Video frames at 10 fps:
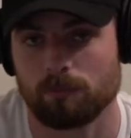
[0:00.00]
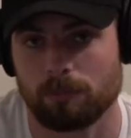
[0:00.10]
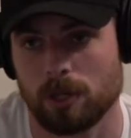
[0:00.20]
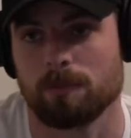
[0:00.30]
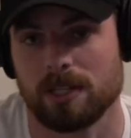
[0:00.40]

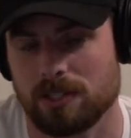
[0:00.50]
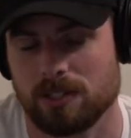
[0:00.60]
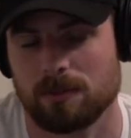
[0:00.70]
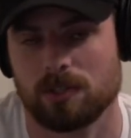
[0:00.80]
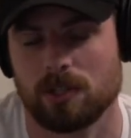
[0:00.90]

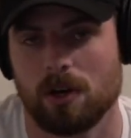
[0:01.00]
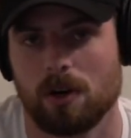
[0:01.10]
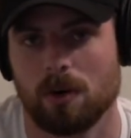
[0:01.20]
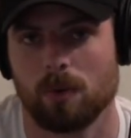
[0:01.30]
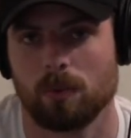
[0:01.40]
purpose.
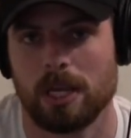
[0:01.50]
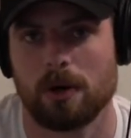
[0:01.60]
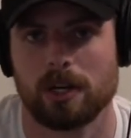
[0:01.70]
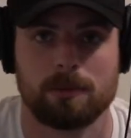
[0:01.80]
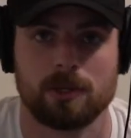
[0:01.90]
So they
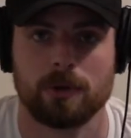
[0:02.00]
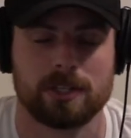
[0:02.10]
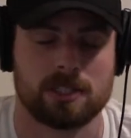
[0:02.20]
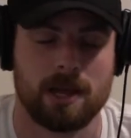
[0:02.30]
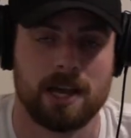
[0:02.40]
were going to be
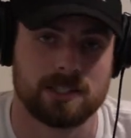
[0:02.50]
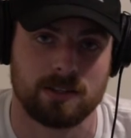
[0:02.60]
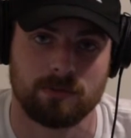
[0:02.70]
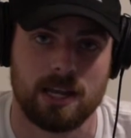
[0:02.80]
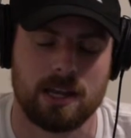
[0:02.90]
doing some
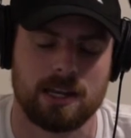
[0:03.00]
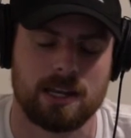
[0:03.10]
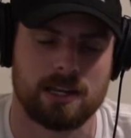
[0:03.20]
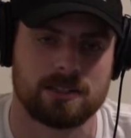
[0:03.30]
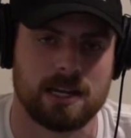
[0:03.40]

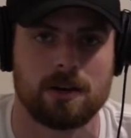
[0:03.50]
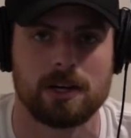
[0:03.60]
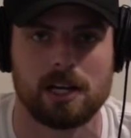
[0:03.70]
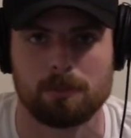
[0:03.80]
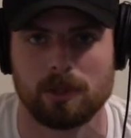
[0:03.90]
excavating,
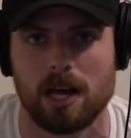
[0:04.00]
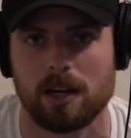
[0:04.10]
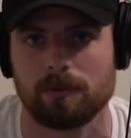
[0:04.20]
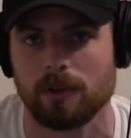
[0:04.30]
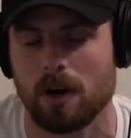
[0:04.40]
tearing up a lot
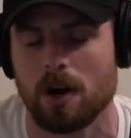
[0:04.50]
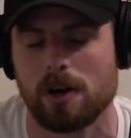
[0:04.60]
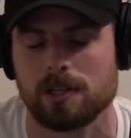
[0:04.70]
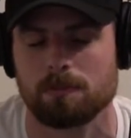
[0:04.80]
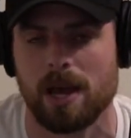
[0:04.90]
of
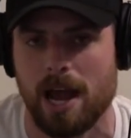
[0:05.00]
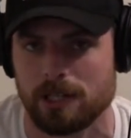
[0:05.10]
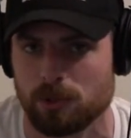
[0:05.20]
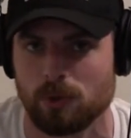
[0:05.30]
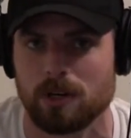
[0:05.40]
yards,
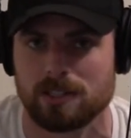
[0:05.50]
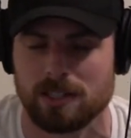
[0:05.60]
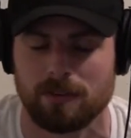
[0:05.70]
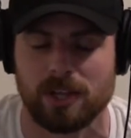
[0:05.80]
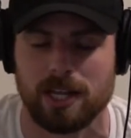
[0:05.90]
patchwork,
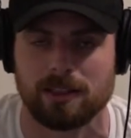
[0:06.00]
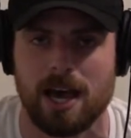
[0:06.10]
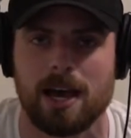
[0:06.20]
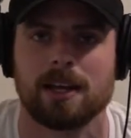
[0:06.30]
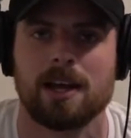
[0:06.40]
stuff like
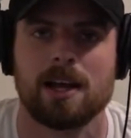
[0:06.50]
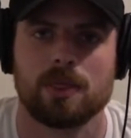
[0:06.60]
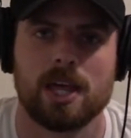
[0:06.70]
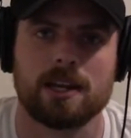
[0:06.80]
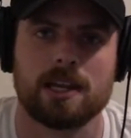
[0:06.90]
that.
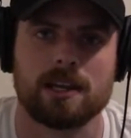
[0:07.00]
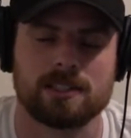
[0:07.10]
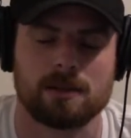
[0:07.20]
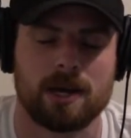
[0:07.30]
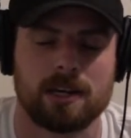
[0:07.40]
They needed
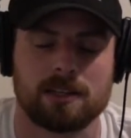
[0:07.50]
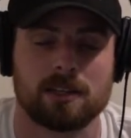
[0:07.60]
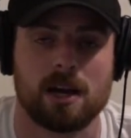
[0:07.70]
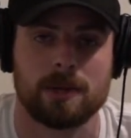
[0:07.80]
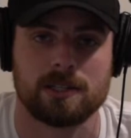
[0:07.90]
somebody to
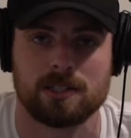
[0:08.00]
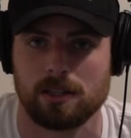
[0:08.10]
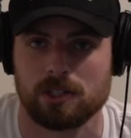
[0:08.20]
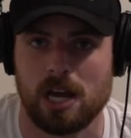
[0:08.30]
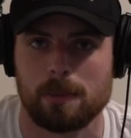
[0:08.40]
come into
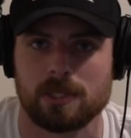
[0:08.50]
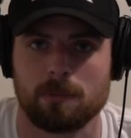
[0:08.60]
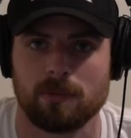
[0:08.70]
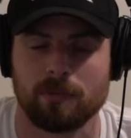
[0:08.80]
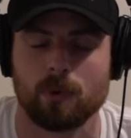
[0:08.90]
the job
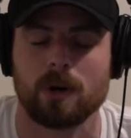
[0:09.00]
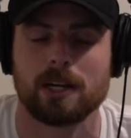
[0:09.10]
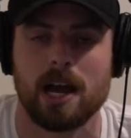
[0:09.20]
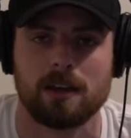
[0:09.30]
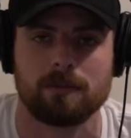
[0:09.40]
site before and
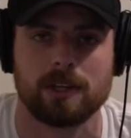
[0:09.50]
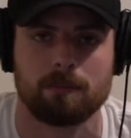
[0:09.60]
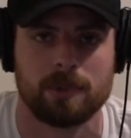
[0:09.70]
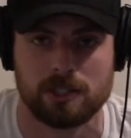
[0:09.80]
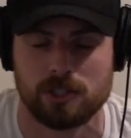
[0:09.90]
kind of
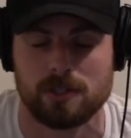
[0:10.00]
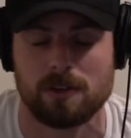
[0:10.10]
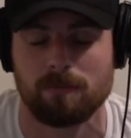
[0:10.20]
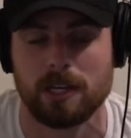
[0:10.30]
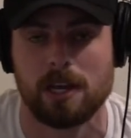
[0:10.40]
get pictures
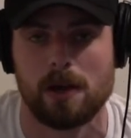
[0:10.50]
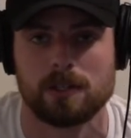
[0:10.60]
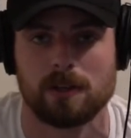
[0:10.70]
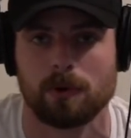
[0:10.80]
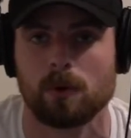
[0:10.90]
and
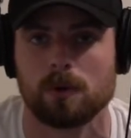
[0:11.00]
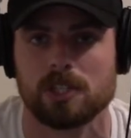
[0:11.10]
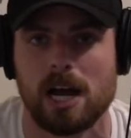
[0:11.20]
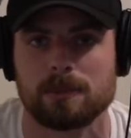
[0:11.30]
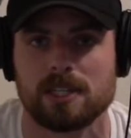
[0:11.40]
videos of the whole
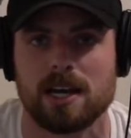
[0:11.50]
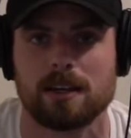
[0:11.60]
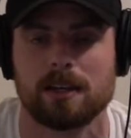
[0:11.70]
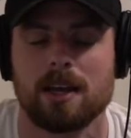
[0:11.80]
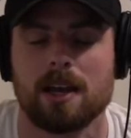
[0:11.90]
job
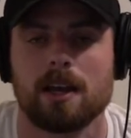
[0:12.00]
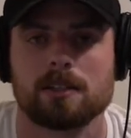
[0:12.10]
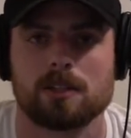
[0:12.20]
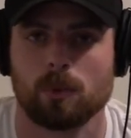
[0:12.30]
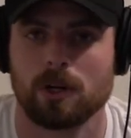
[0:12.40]
site,
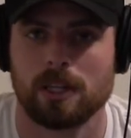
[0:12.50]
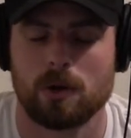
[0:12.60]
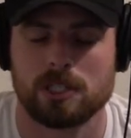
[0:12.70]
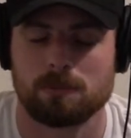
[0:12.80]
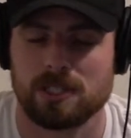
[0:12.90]
to where they
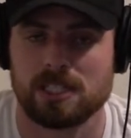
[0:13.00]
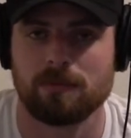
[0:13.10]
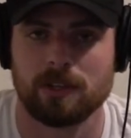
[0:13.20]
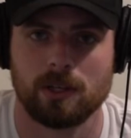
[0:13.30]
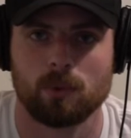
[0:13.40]
were
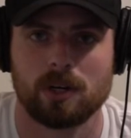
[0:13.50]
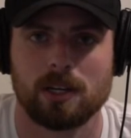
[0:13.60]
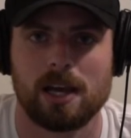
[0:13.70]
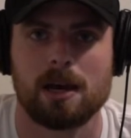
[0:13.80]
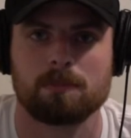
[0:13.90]
specifically
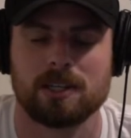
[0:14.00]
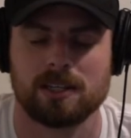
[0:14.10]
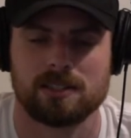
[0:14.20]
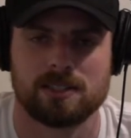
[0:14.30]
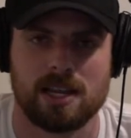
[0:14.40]
working at,
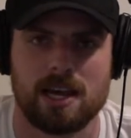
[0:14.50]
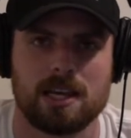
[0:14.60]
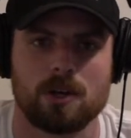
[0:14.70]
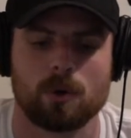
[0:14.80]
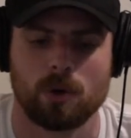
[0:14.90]
because say
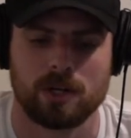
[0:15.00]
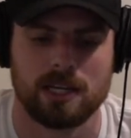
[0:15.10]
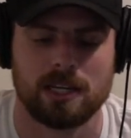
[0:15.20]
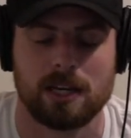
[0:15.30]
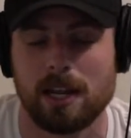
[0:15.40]
you're
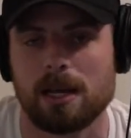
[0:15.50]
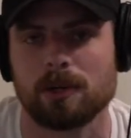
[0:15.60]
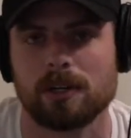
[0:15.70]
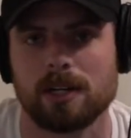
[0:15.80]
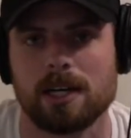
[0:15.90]
working in a
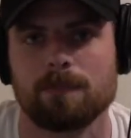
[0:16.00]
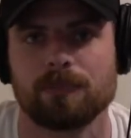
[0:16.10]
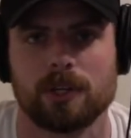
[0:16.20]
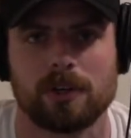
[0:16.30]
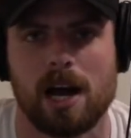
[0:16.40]

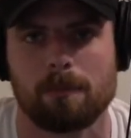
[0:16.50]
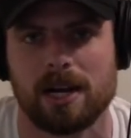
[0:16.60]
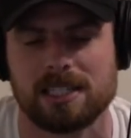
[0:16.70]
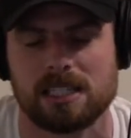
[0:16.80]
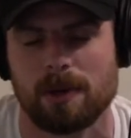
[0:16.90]
neighborhood, you're not
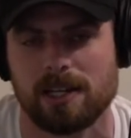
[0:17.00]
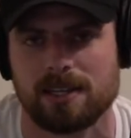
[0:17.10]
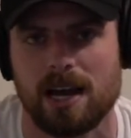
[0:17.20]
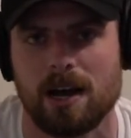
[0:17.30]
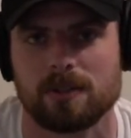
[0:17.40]
by somebody's
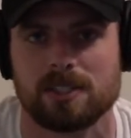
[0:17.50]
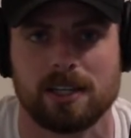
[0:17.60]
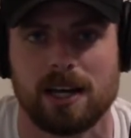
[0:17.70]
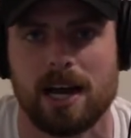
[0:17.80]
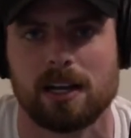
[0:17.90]
house,
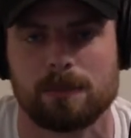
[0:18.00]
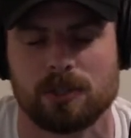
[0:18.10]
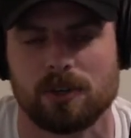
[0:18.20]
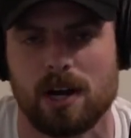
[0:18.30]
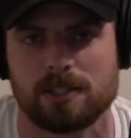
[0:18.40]
a guy comes
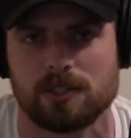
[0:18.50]
across